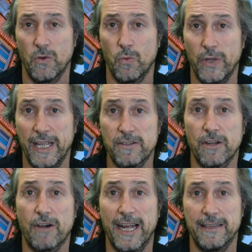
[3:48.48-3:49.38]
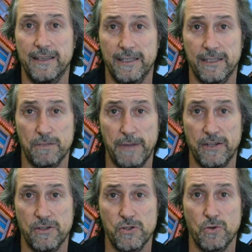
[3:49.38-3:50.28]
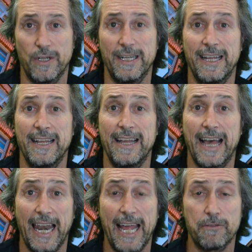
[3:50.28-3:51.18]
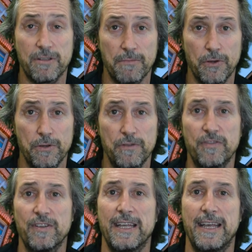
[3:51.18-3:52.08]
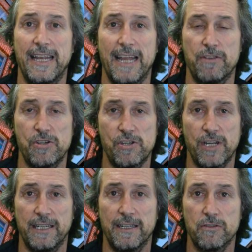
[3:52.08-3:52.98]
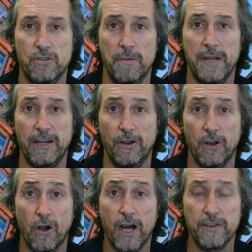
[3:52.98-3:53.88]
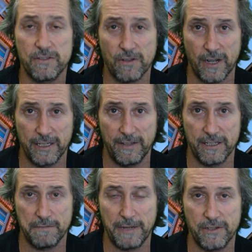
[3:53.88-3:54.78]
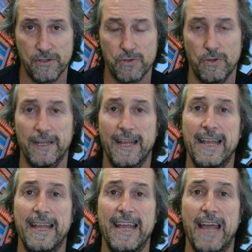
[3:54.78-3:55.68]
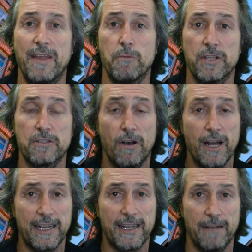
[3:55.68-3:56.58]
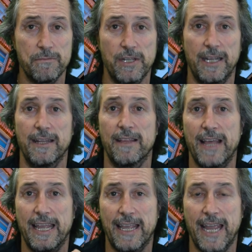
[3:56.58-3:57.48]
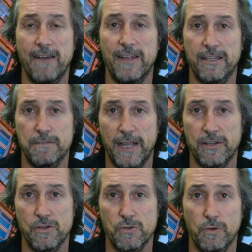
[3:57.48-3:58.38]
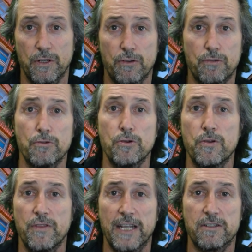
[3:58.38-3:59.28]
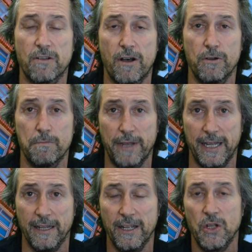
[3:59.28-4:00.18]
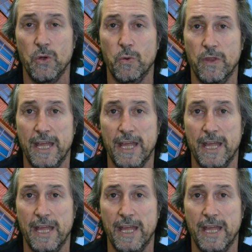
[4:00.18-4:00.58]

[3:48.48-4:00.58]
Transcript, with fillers: We integrate the expansion joint, allow it to move and have the sheet terminate on either side of the expansion joint, and then when the tiler comes in, they carry that expansion joint through their tile bed, whether